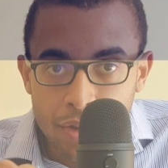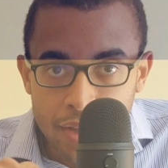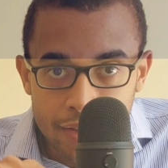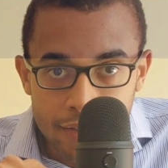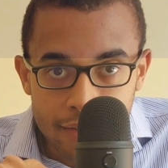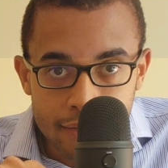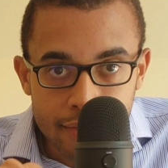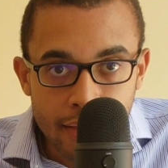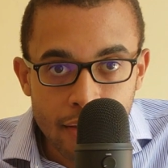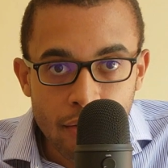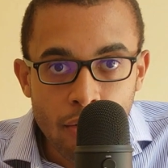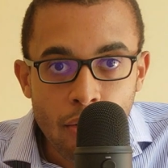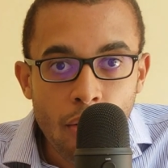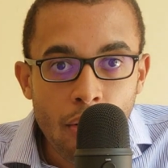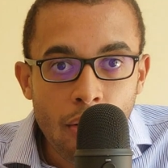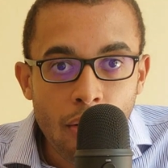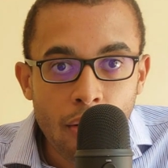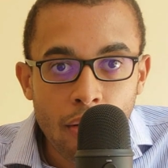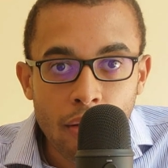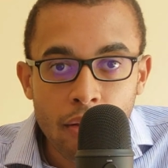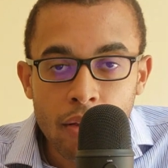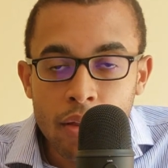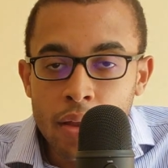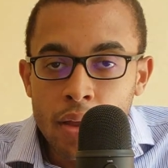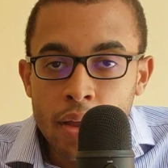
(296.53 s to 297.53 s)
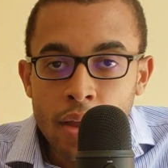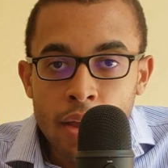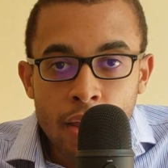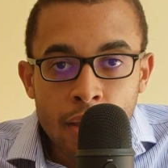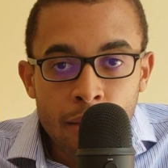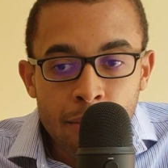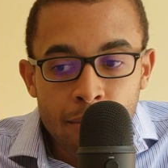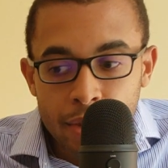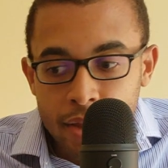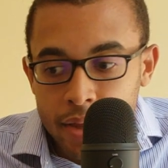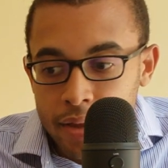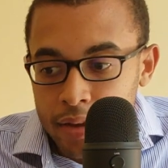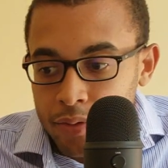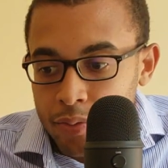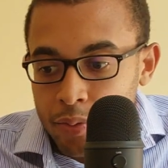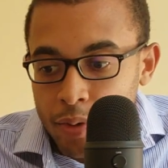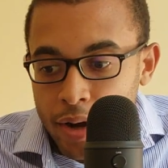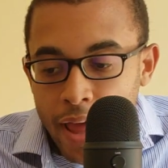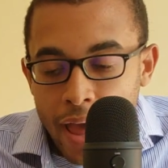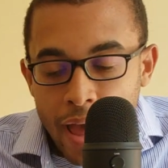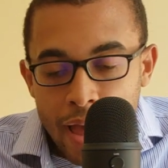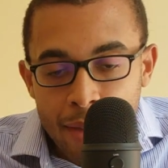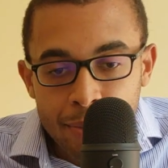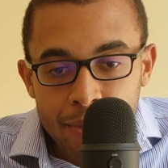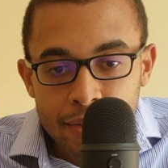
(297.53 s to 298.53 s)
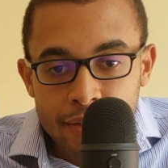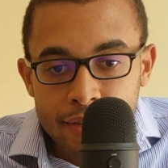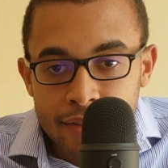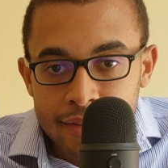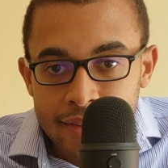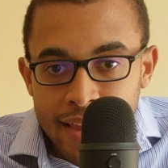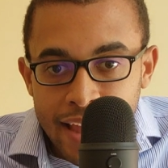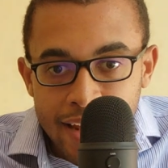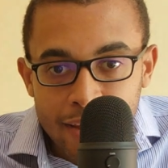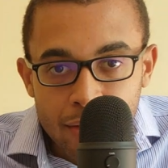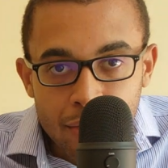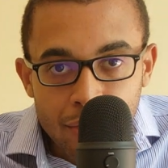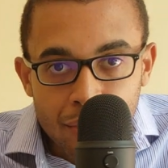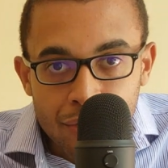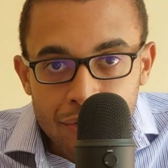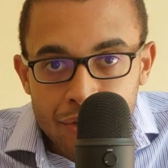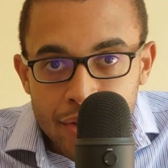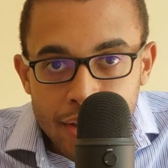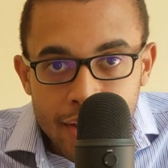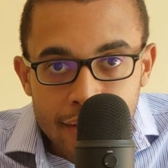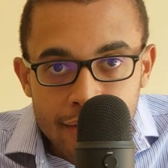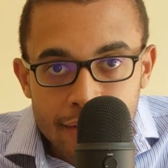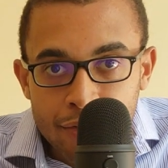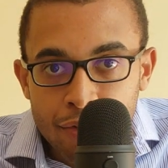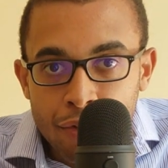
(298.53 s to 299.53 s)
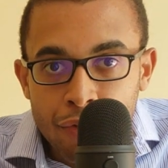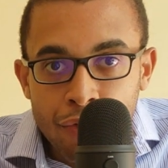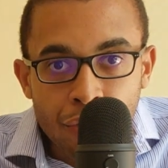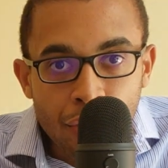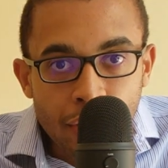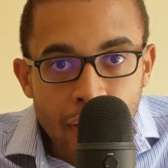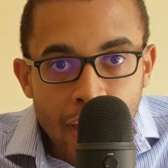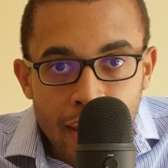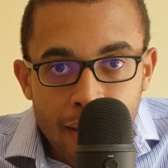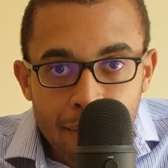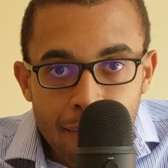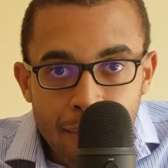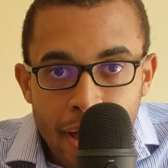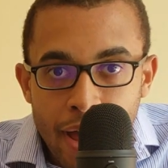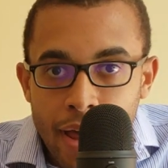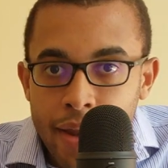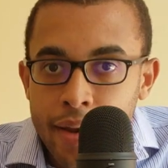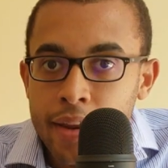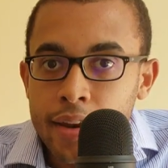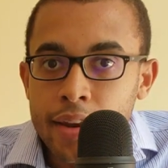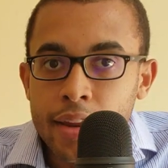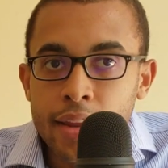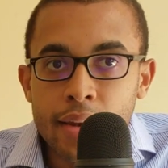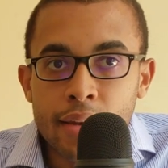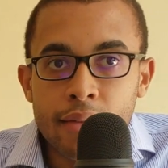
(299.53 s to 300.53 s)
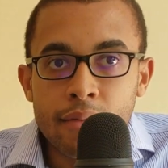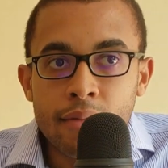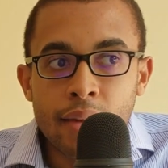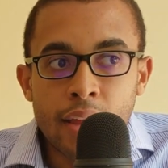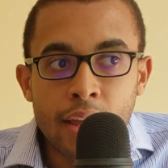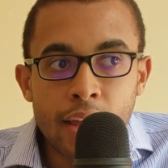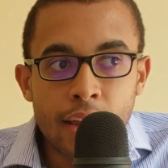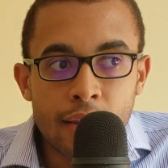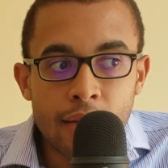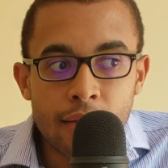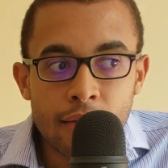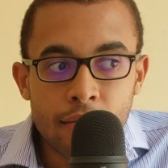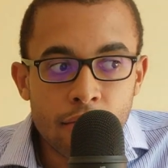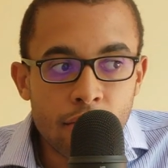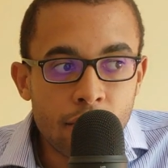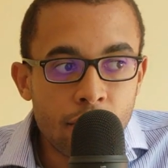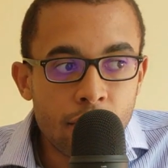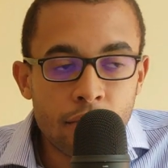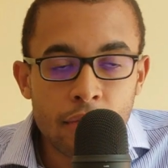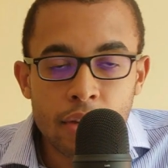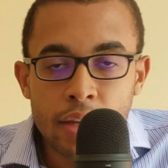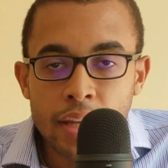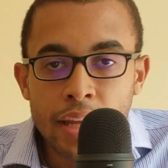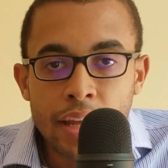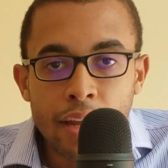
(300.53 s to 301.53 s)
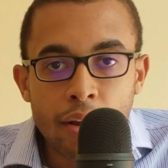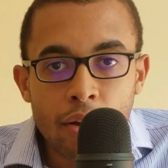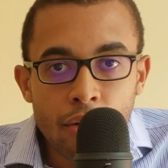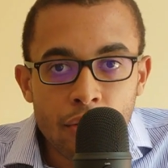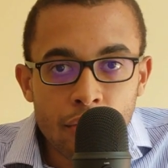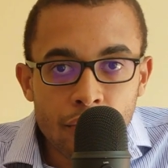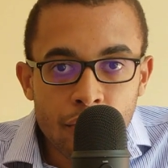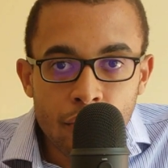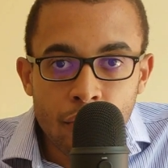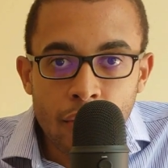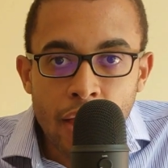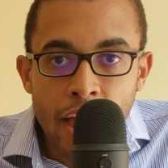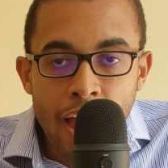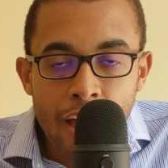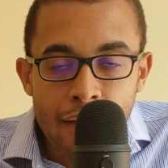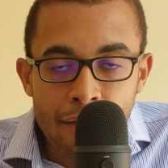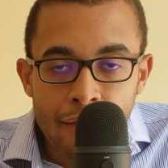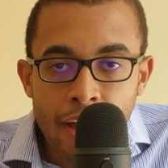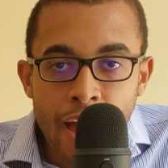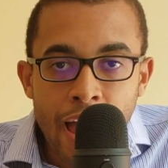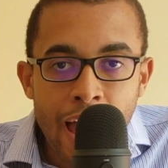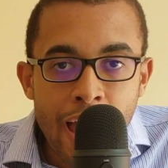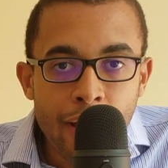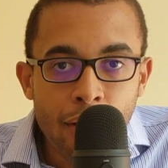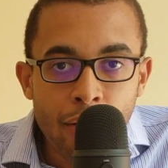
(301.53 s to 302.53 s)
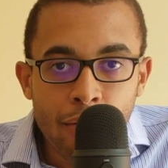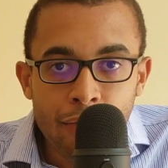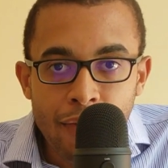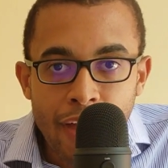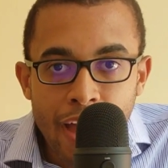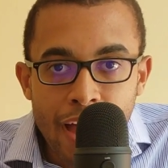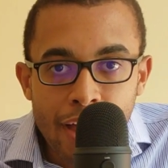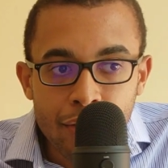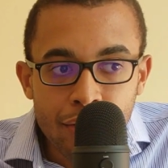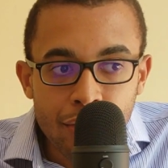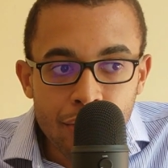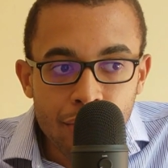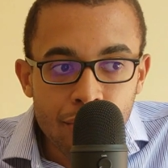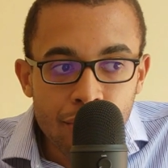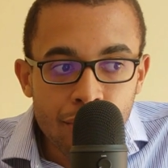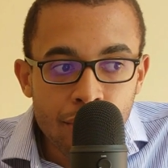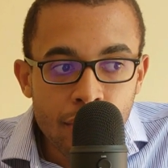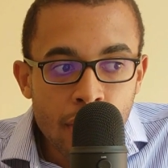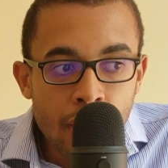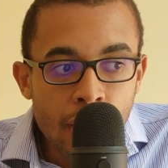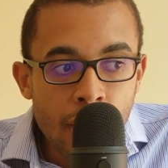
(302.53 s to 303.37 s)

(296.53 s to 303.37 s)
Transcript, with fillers: can send all. Because what happens is that little dust, you forget about it. And in years, it'll have a higher value,